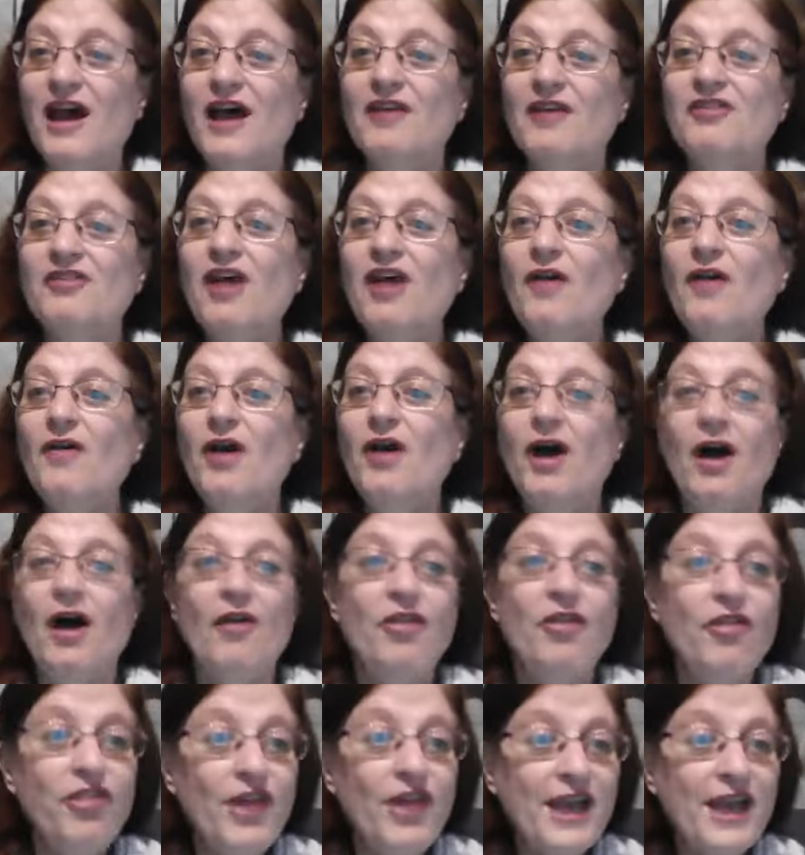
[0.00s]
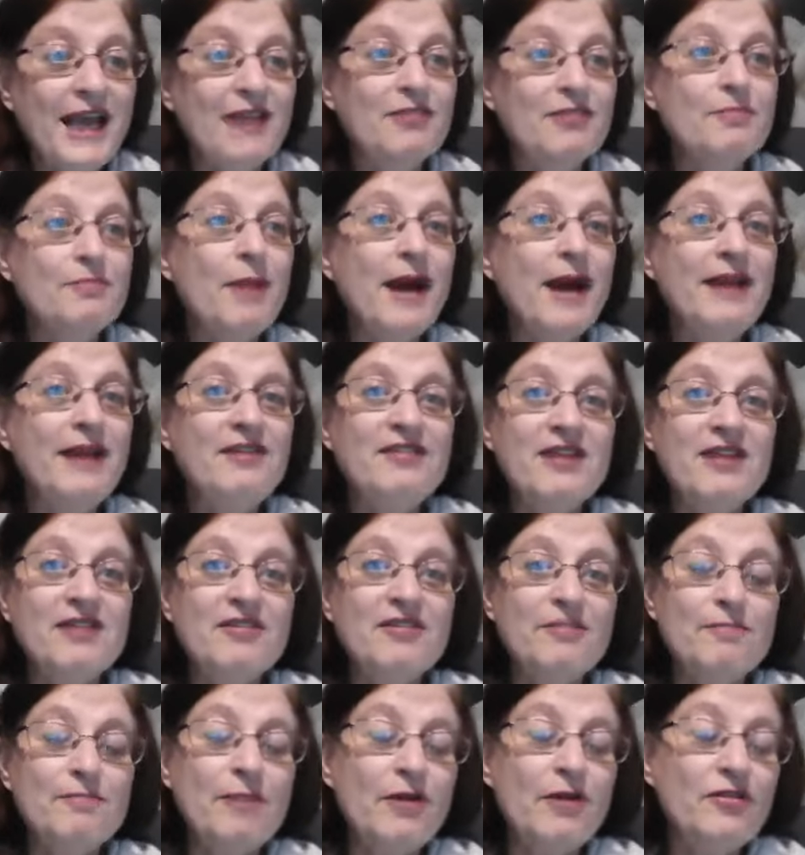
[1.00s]
So the thing is,
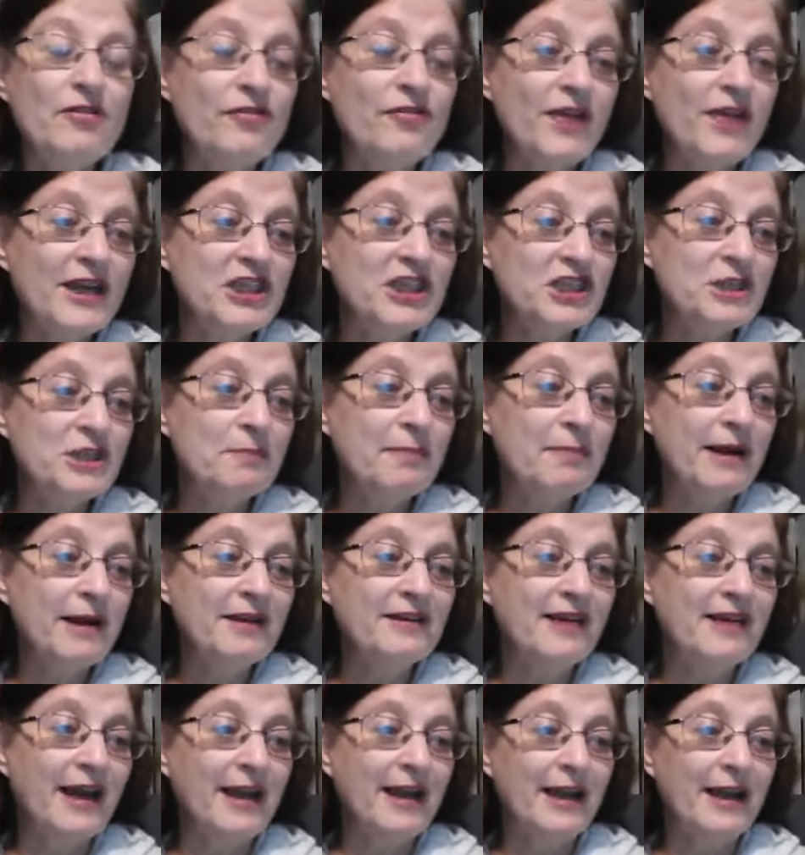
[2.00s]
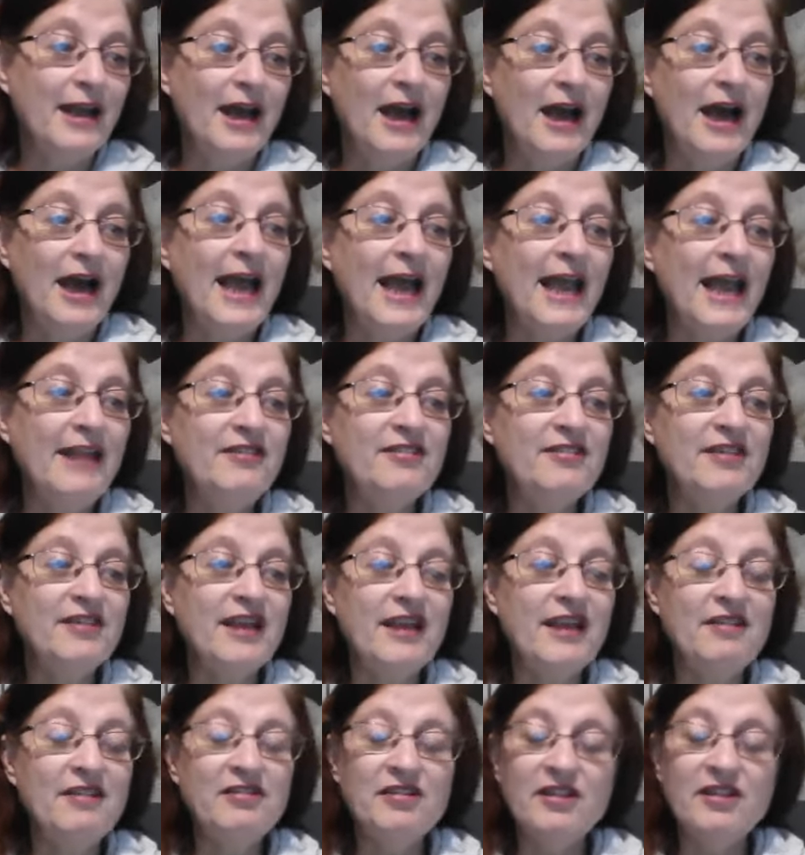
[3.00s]
mindset and motivation Monday is
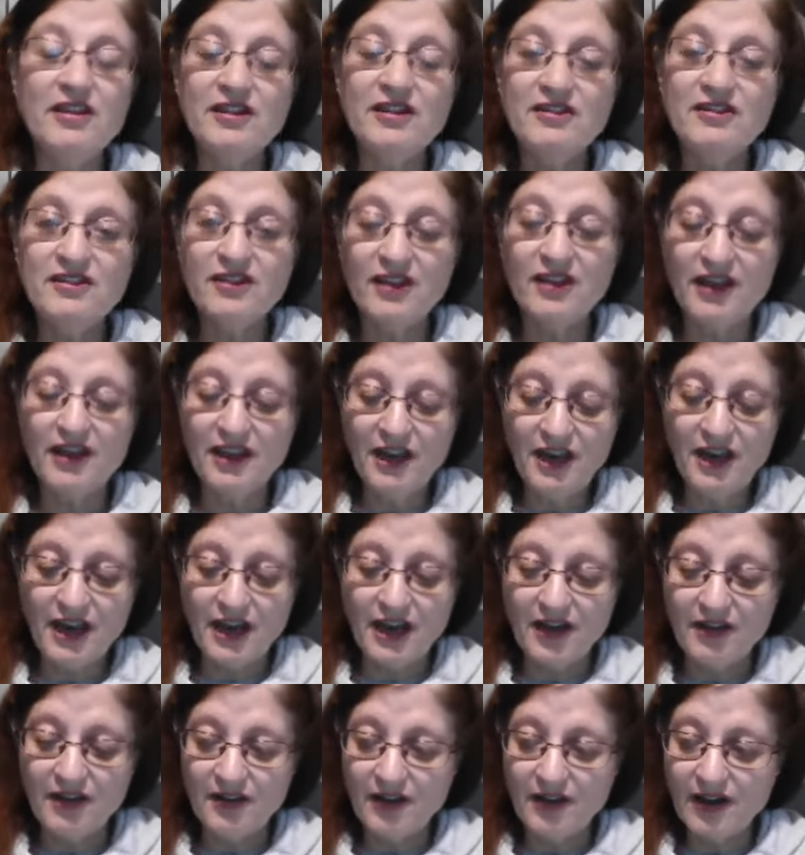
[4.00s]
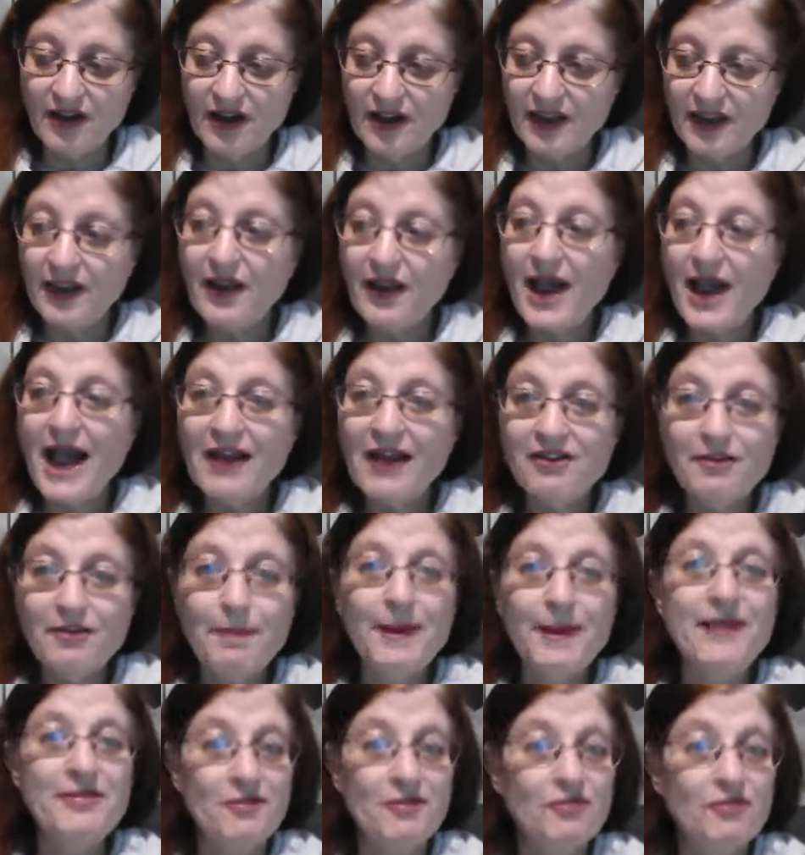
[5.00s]
that, you had to
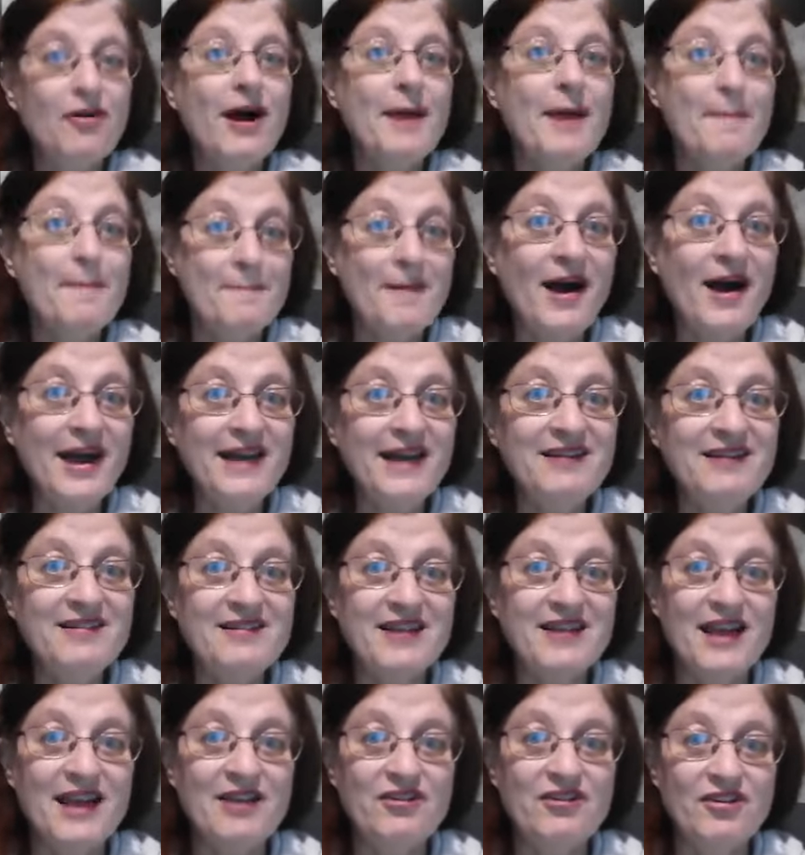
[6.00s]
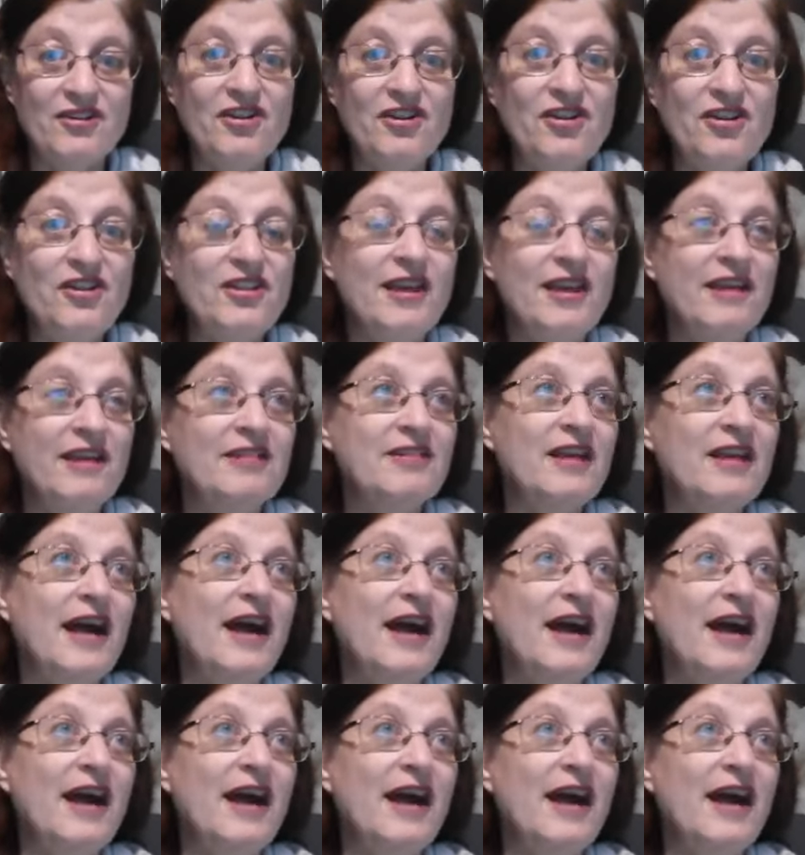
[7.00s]
be in the right mindset to do this.